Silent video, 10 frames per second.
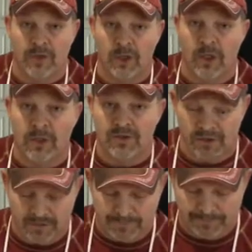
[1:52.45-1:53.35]
for
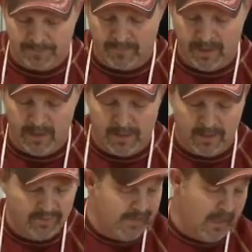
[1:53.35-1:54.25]
looks.
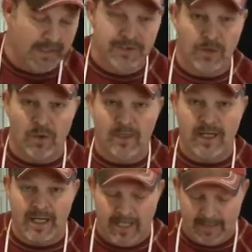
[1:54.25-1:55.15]
It's a very
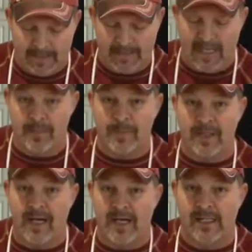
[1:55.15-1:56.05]
short cake. It's
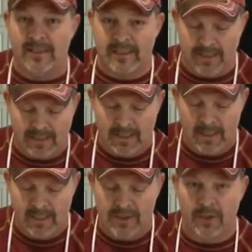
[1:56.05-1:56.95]
got pecans in it,
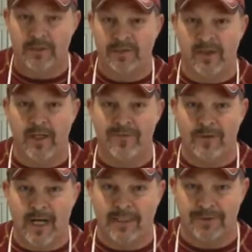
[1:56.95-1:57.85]
so it's a
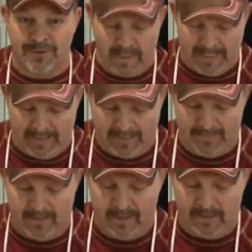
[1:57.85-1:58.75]
very fragile cake.
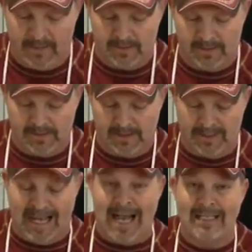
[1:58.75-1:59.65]

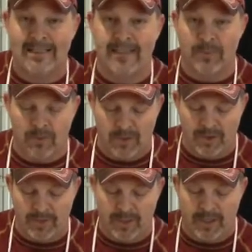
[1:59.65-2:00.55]
And the icing that we're
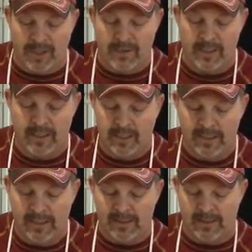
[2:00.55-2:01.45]
going to put on it
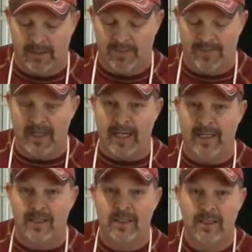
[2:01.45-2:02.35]
is a
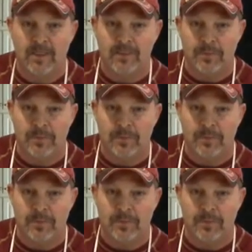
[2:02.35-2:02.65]
thin